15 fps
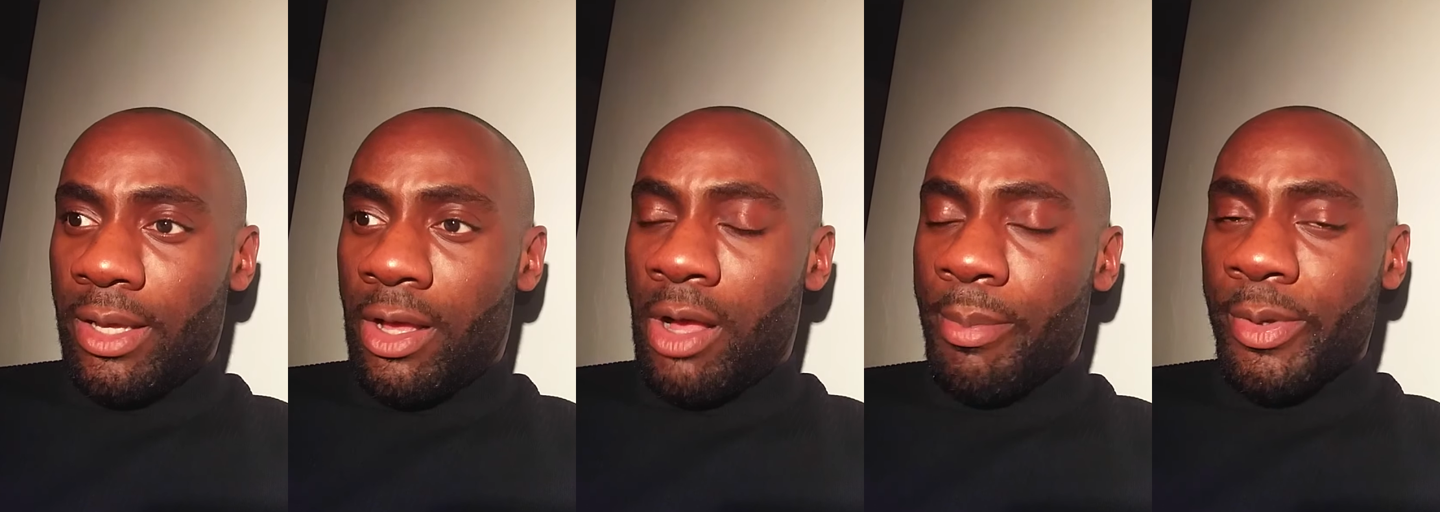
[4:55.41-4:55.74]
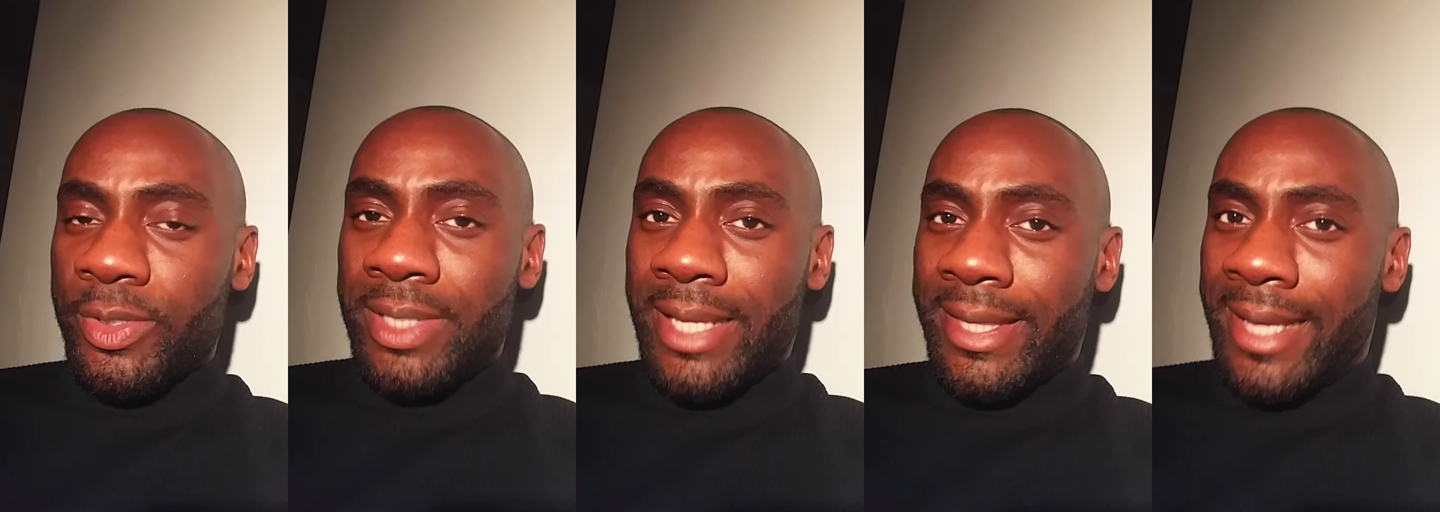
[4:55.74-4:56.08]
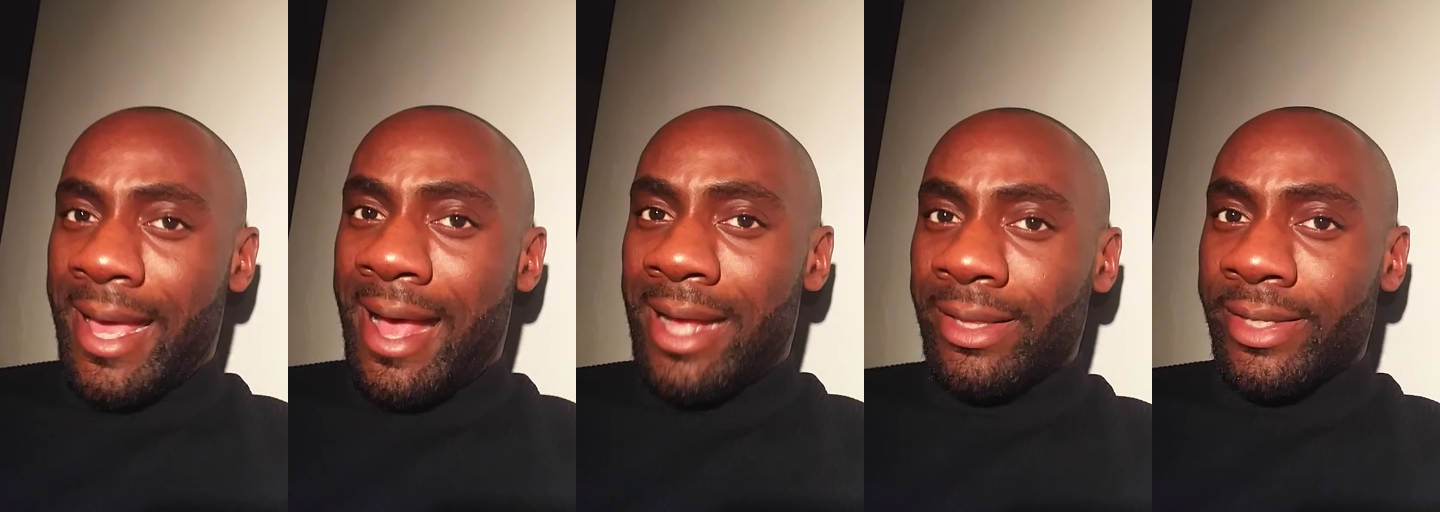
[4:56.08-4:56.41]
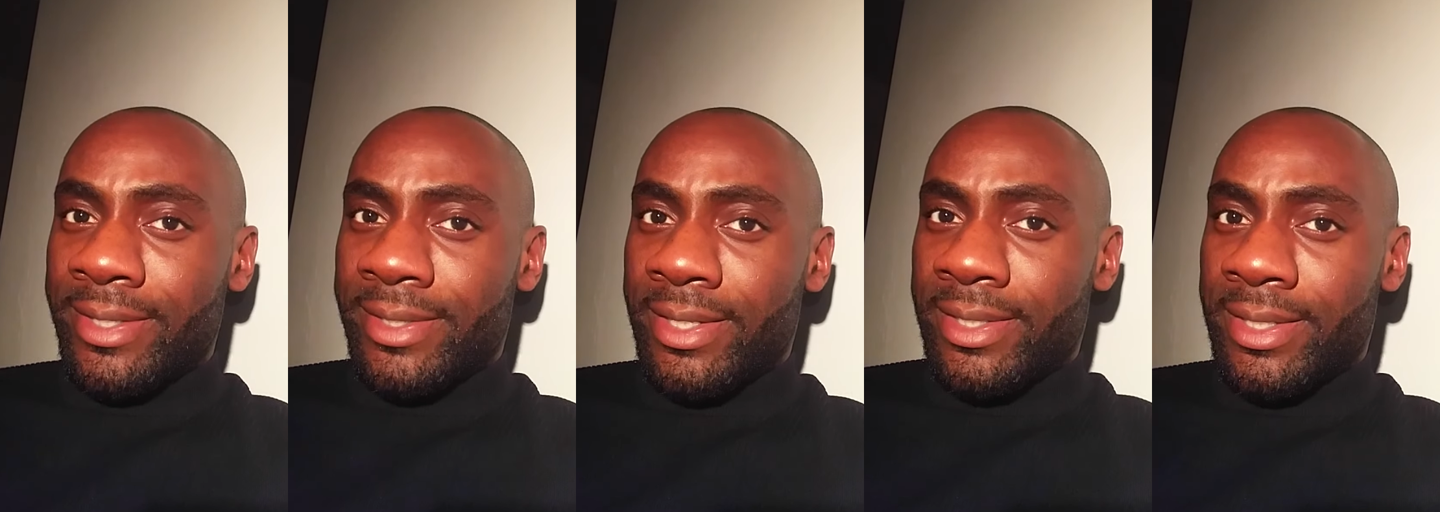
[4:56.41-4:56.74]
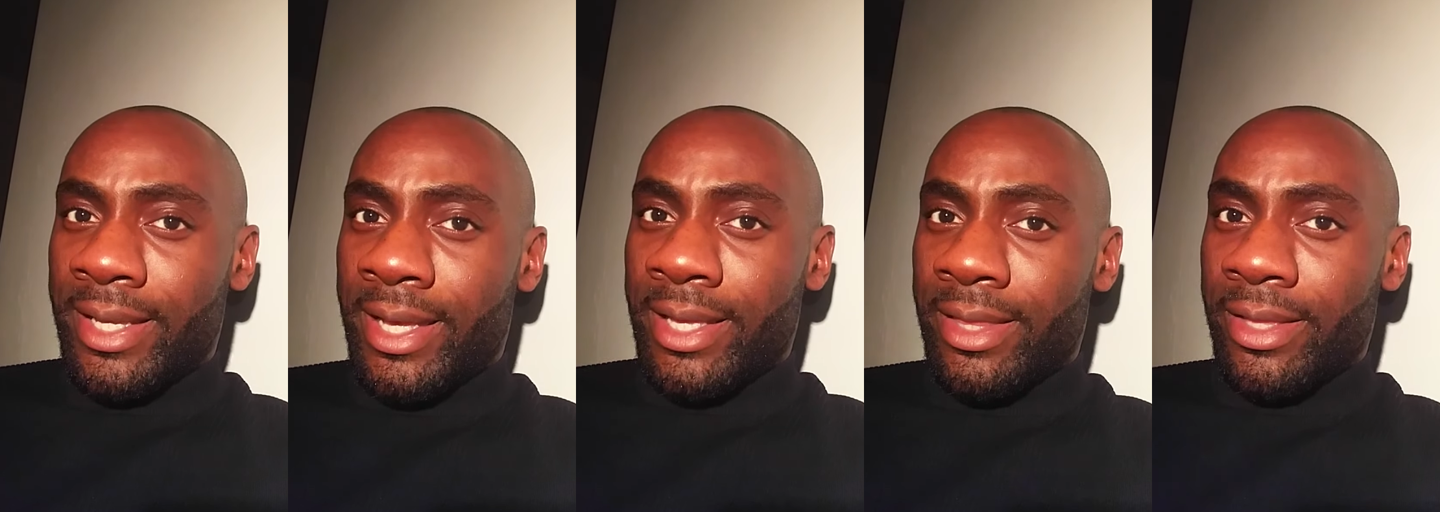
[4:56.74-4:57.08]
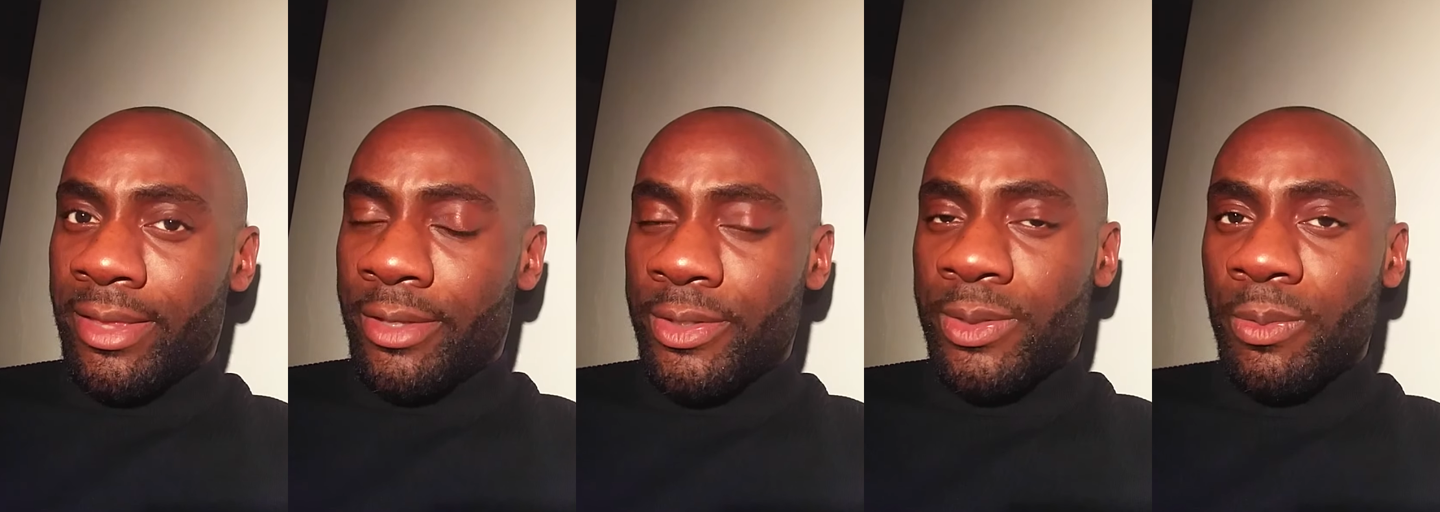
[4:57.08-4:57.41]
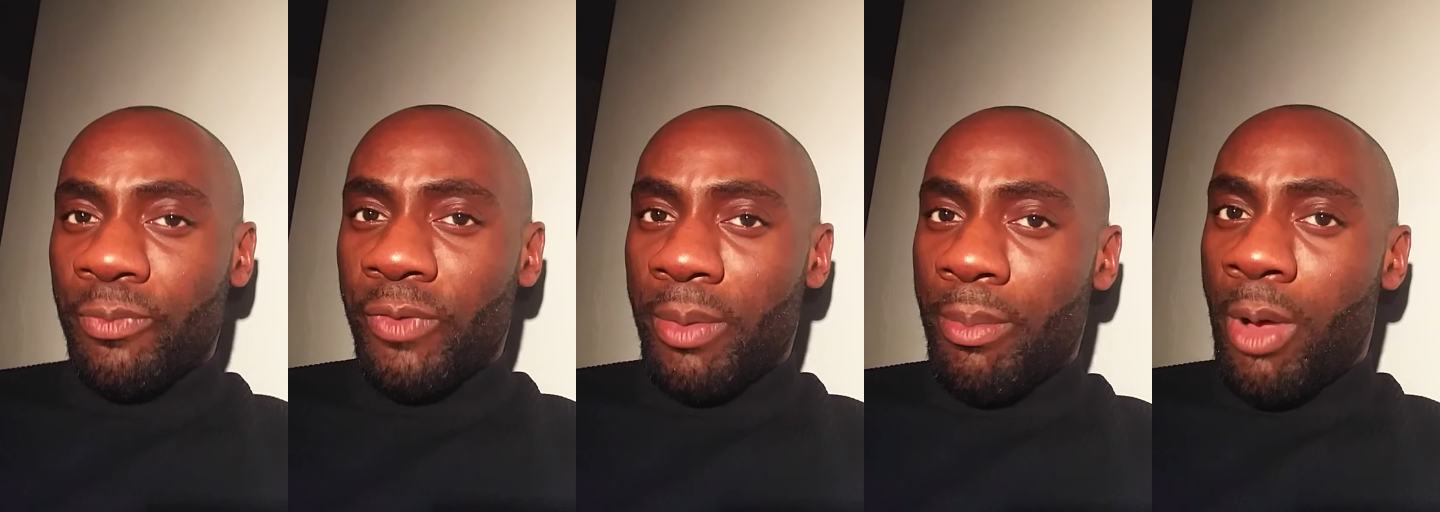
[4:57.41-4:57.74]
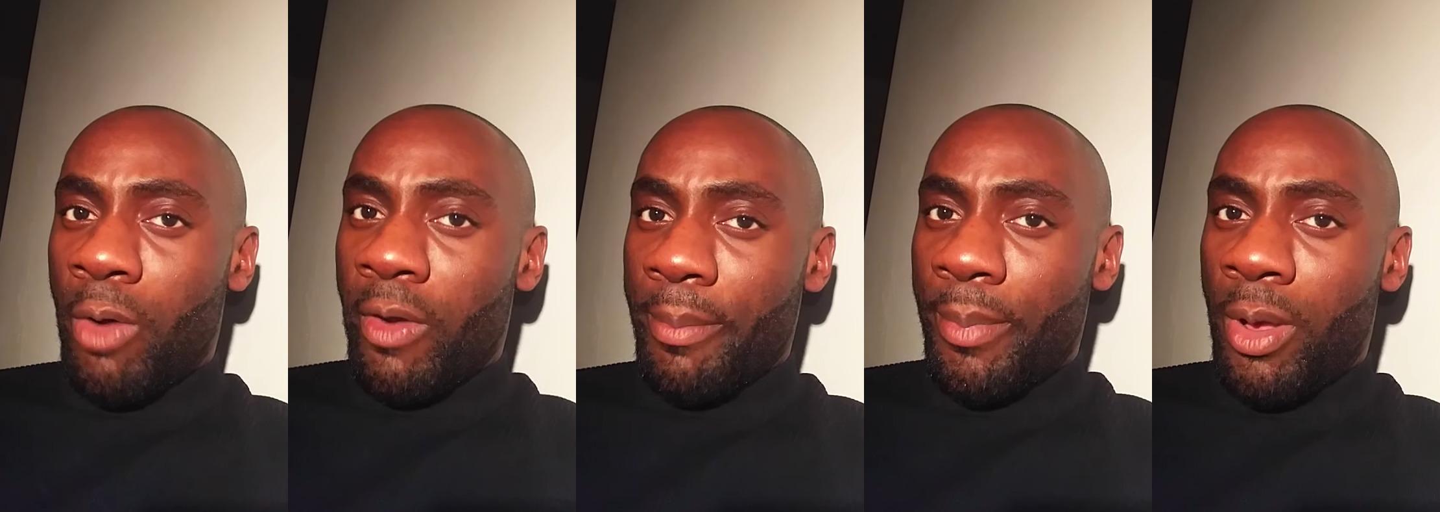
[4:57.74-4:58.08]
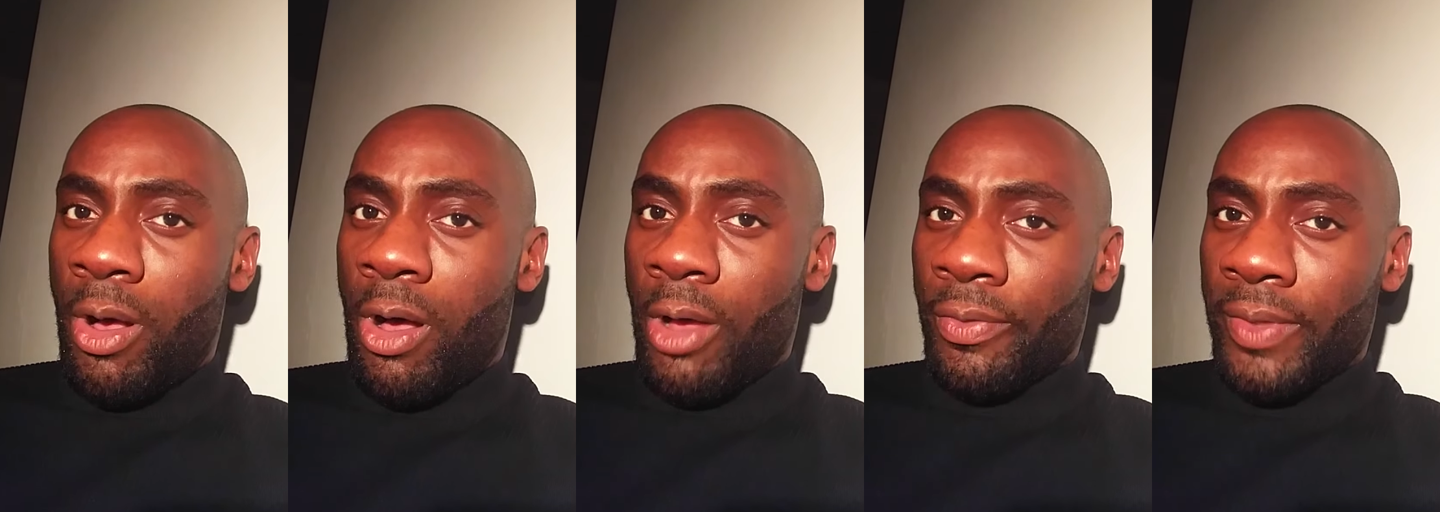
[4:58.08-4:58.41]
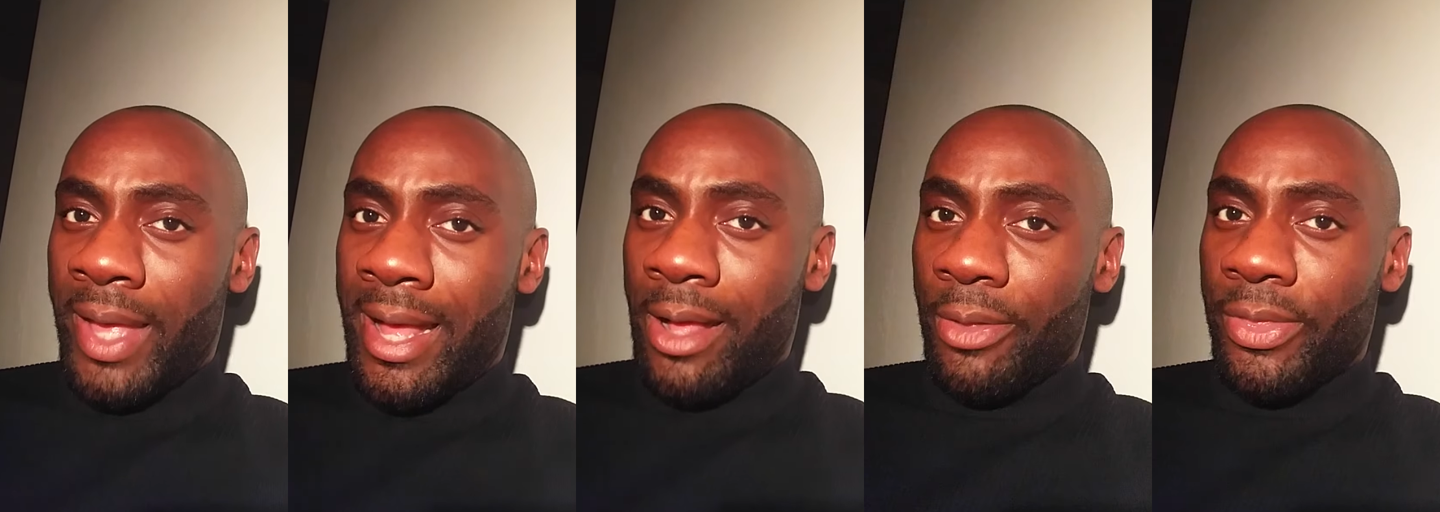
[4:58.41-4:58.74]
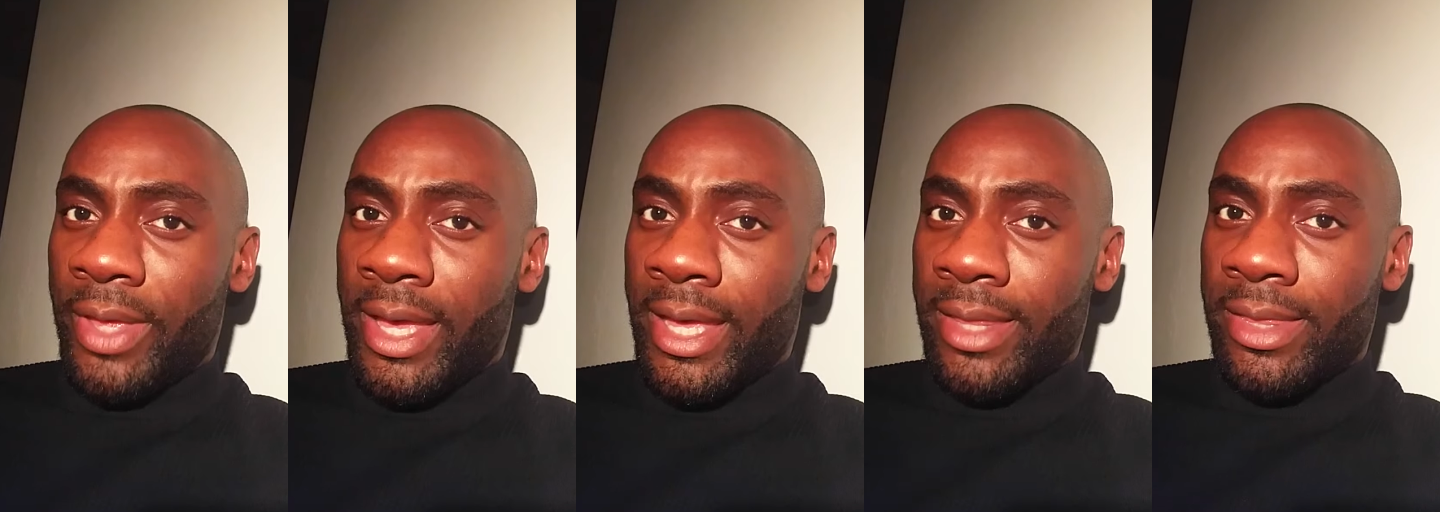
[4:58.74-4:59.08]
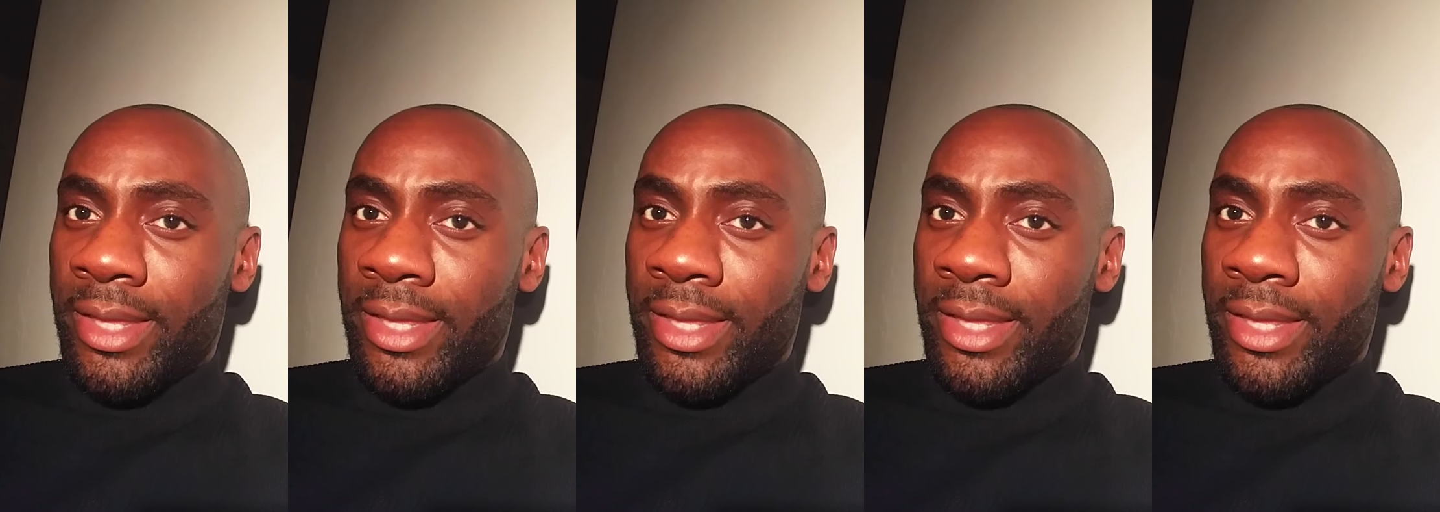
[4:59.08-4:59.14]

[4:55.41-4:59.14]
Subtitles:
almost like the catalyst to say that there's something more important out there